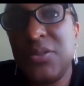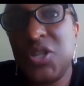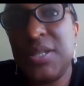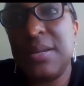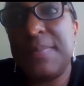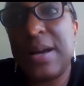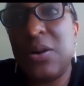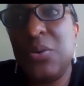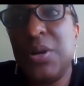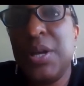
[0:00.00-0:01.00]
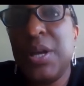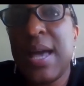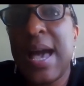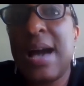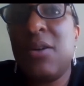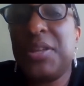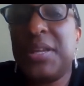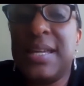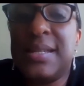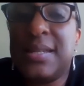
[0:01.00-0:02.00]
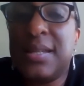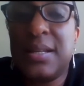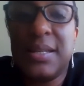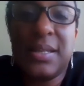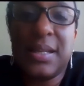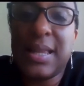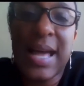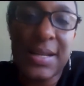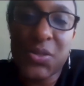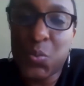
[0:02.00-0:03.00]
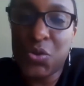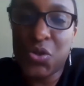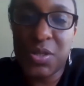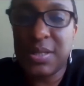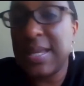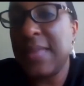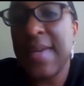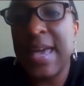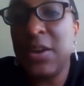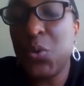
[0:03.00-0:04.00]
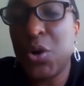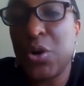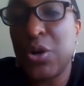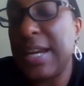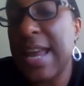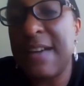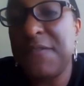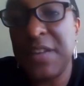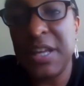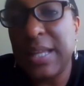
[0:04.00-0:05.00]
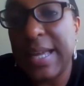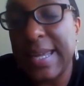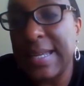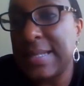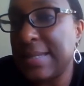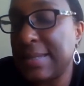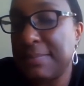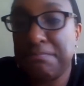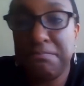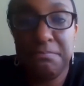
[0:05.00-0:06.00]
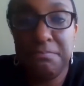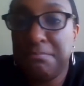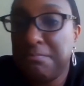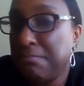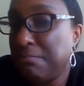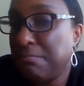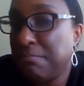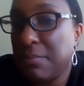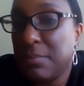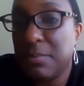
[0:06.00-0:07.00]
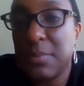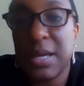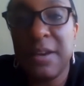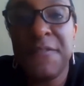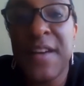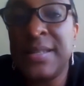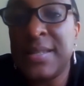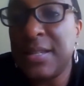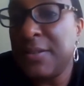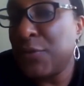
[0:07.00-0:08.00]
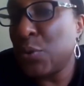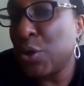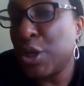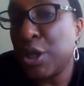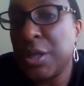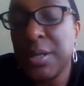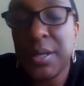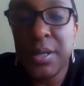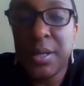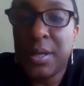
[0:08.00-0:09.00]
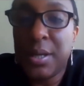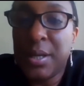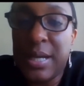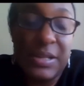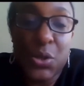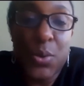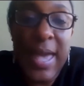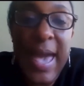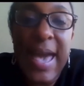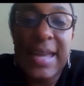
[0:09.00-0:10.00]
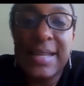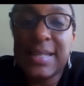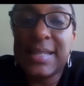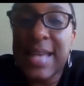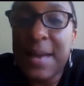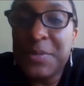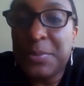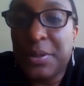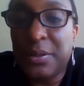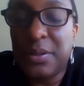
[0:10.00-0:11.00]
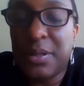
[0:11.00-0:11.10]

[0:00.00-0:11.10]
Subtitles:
just about how the kids in the class will just say the N-word and not feel like it's offensive or it's okay, it's acceptable.